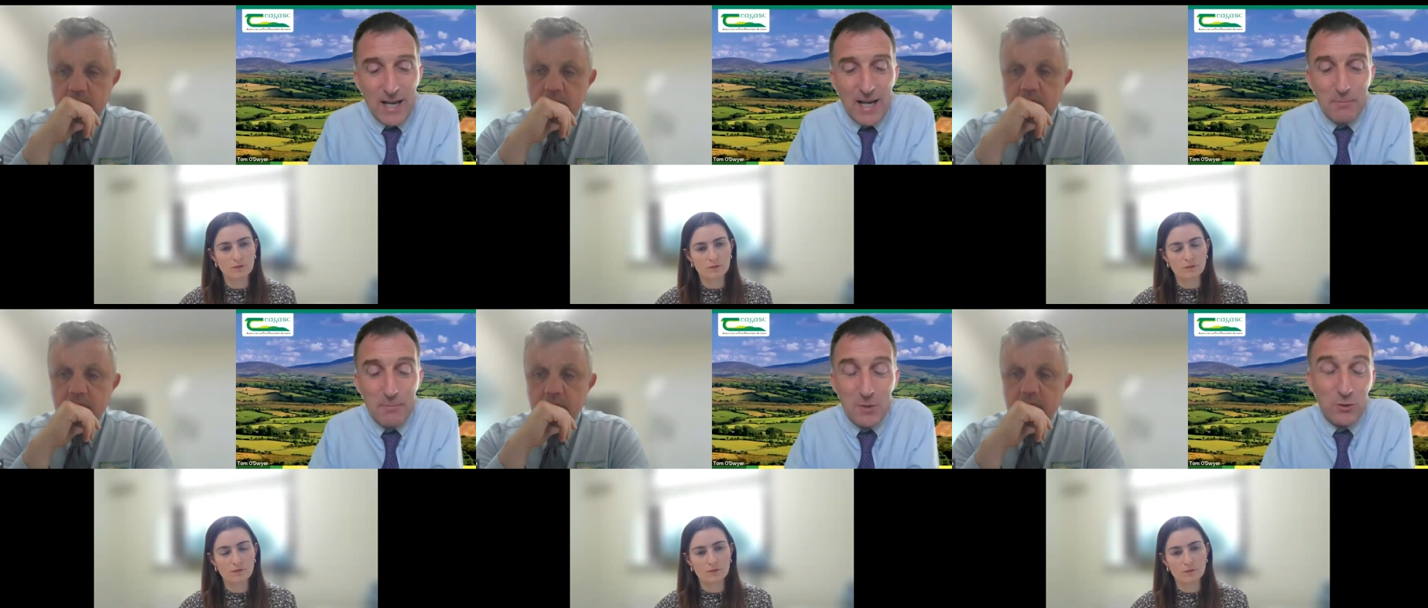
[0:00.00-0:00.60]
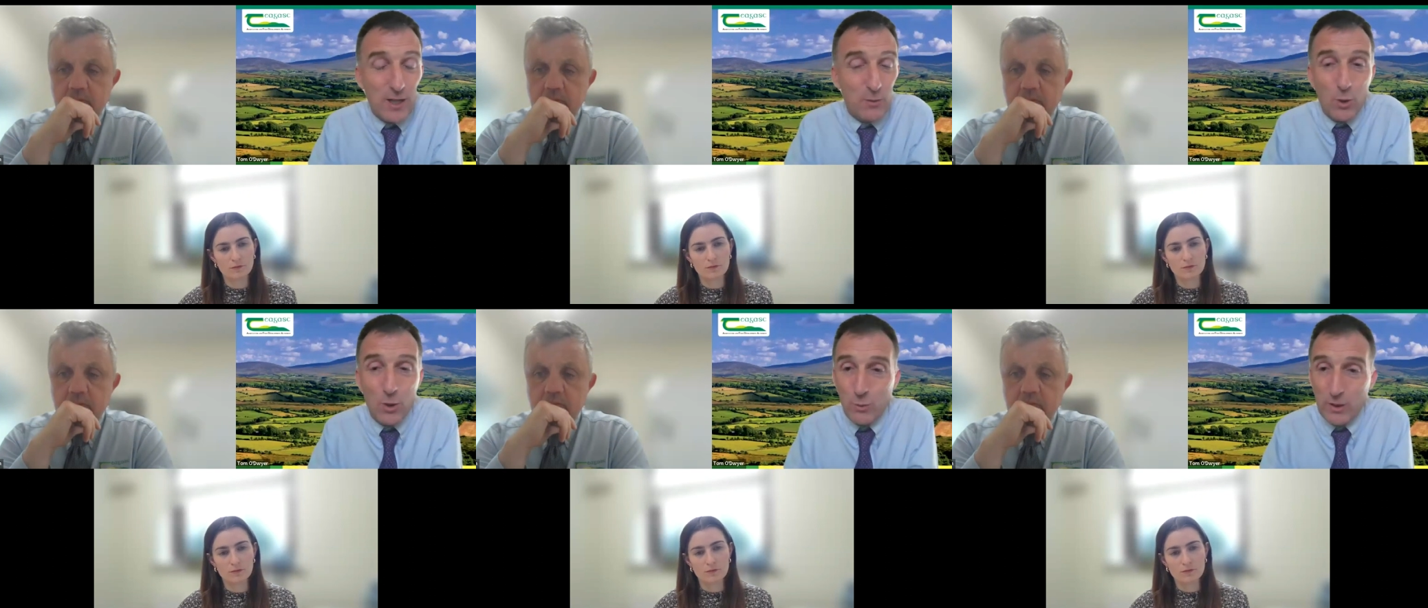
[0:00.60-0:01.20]
Speaker 1: um, to try and
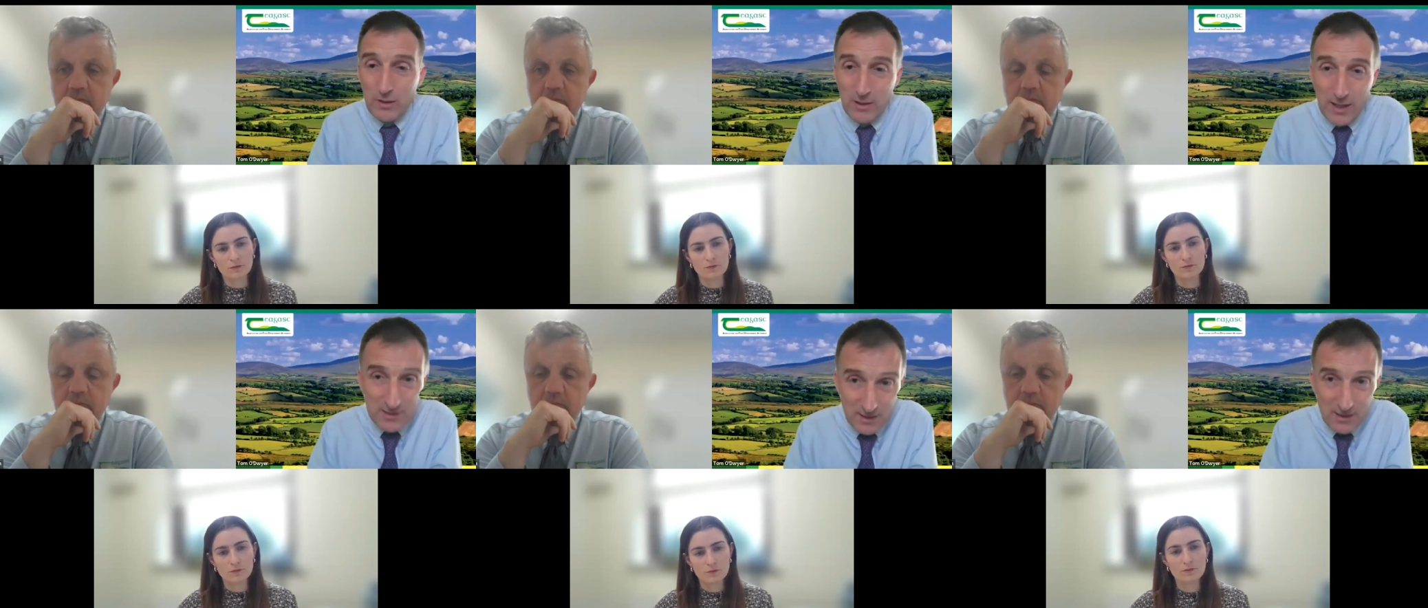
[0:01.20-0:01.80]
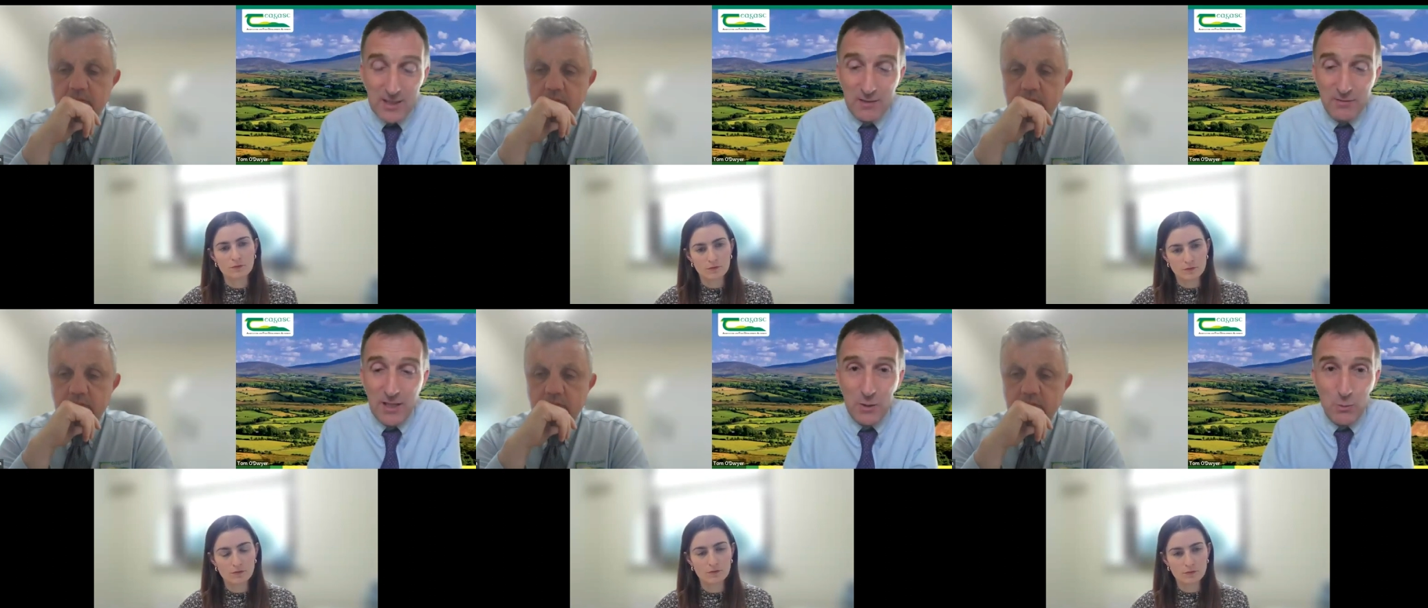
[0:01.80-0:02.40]
work with lots and lots of
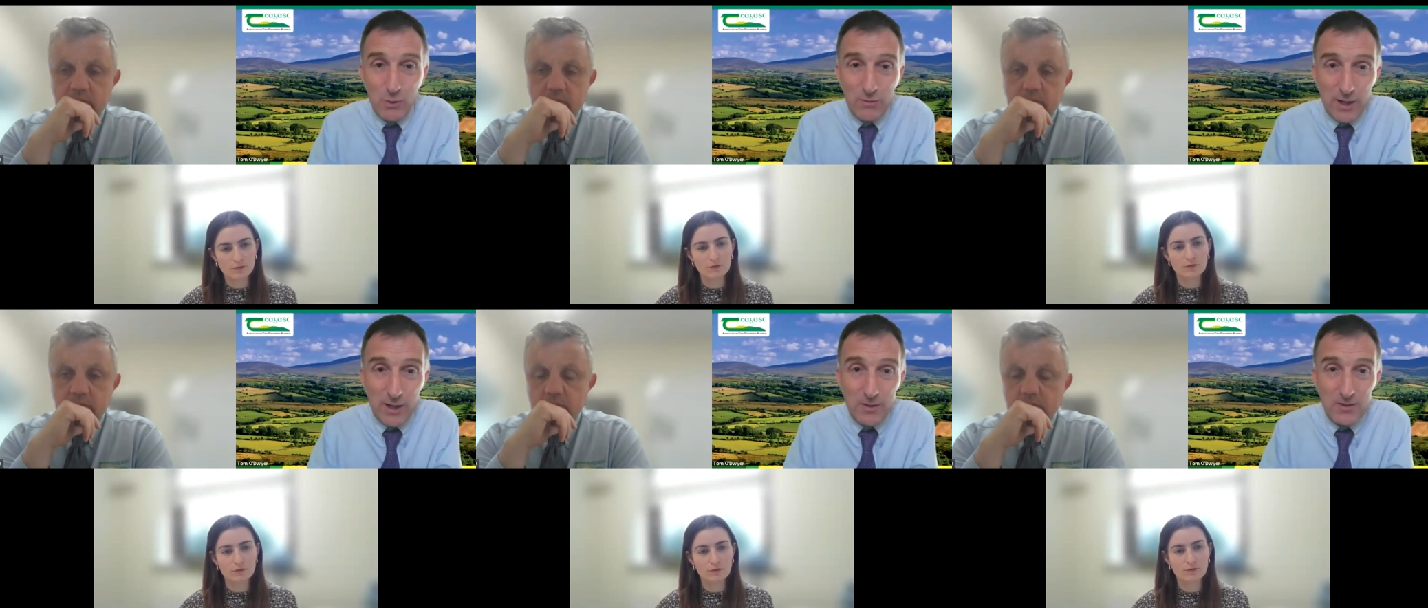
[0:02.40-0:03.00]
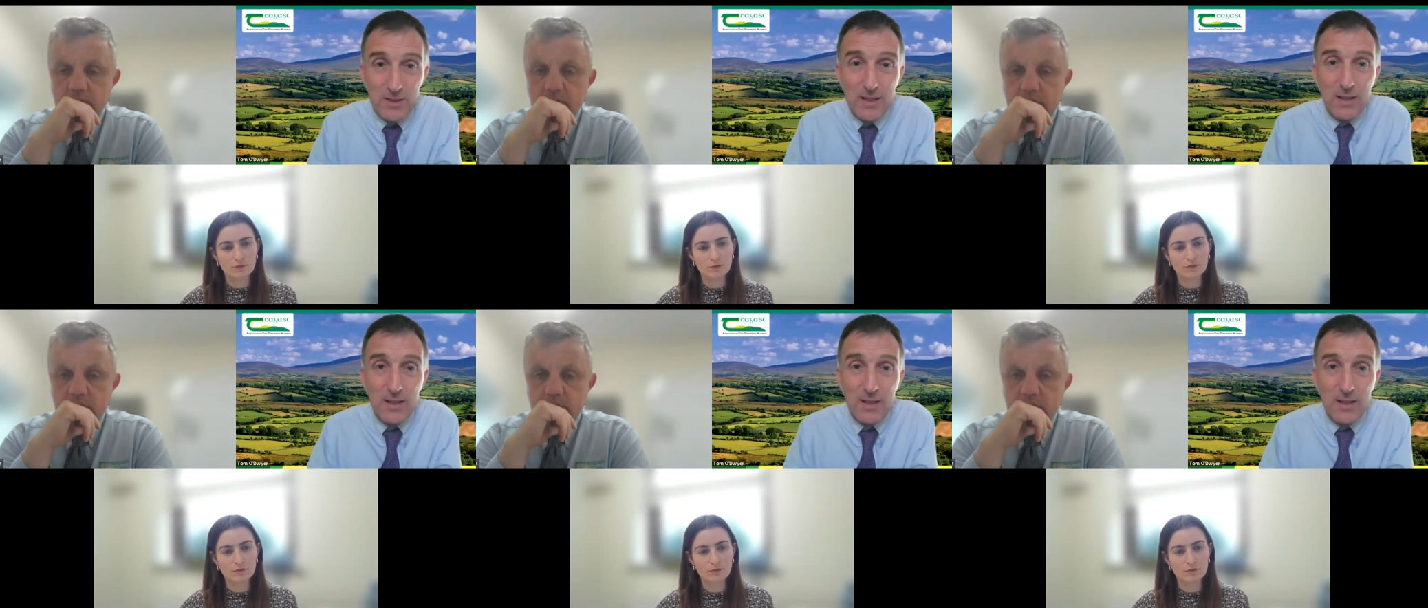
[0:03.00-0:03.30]
individual farmers